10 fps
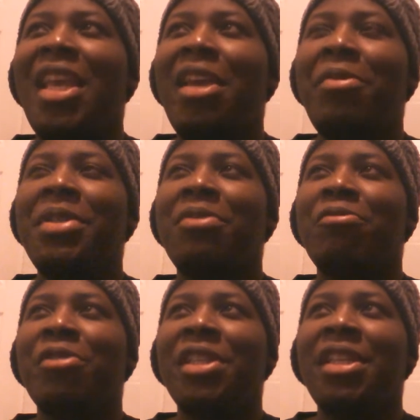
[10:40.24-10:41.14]
it wasn't
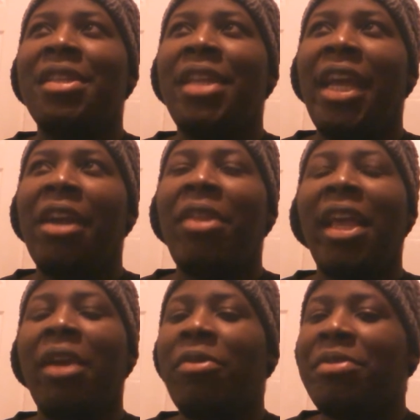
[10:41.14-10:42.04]
really there
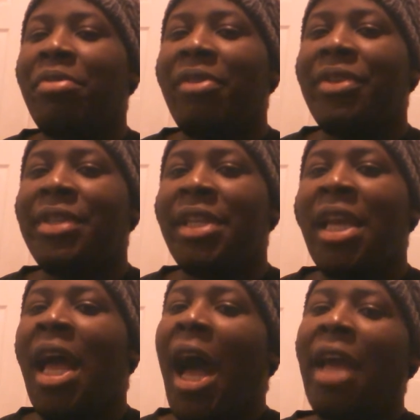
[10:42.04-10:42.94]
like it was
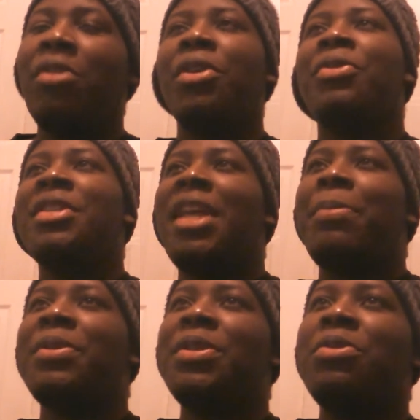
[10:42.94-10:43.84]
previously. I don't know. This
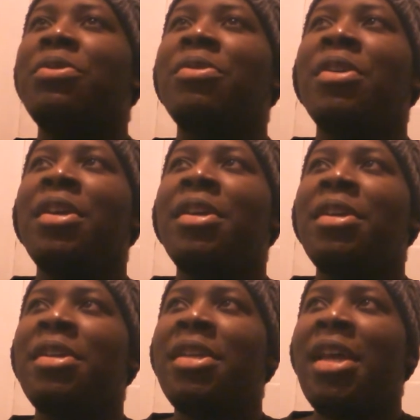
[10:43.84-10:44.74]
episode,
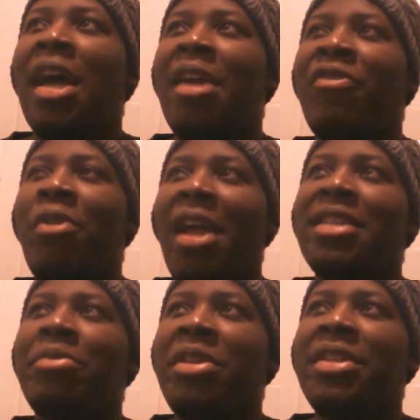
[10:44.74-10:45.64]
if you
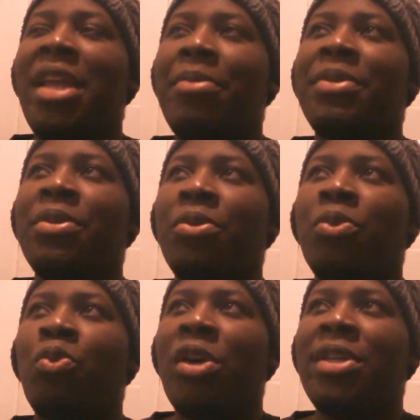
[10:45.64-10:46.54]
ask me, this
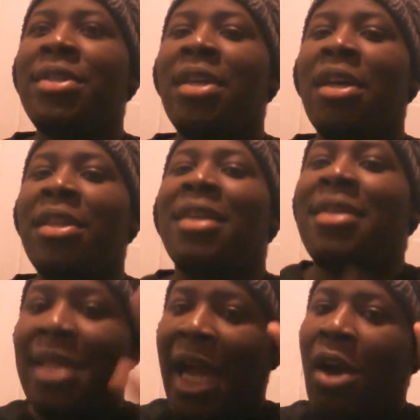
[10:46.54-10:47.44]
episode was the
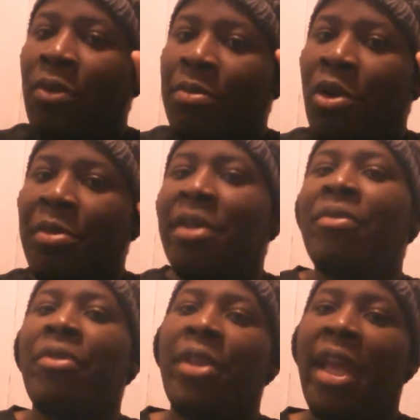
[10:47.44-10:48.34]
down moment
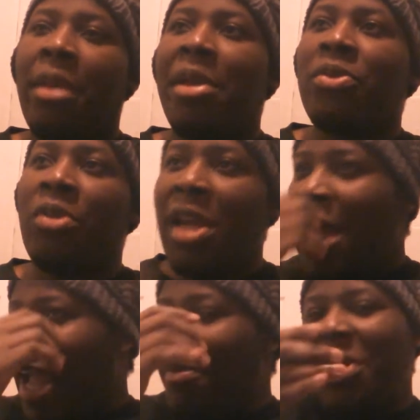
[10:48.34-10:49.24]
for the anime. So,
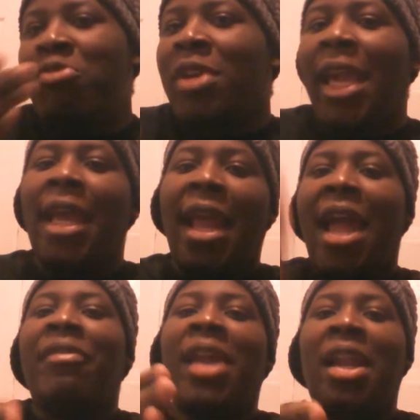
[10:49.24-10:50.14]
I mean, you can't
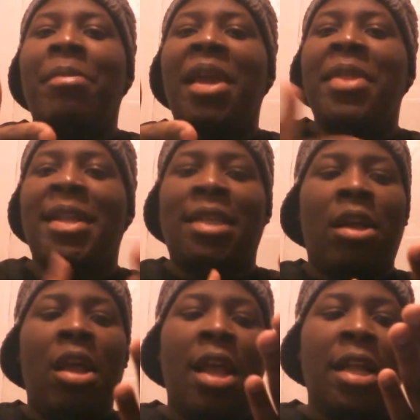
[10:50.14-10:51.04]
have an anime that's
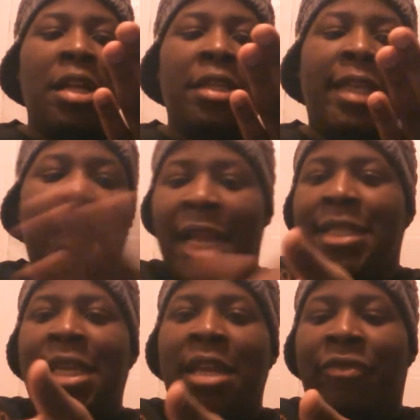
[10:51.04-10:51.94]
10 out
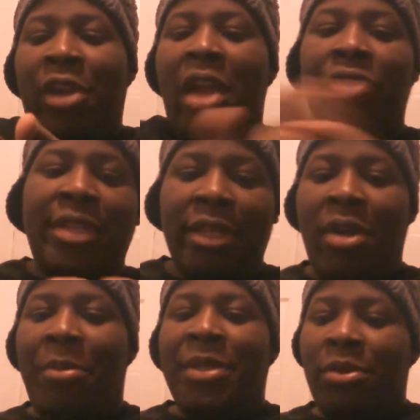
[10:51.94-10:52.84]
of 10 for every
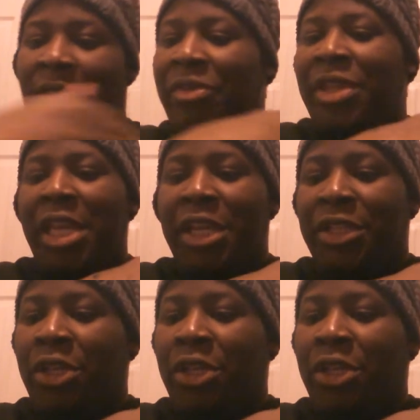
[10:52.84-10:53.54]
single episode. Everything is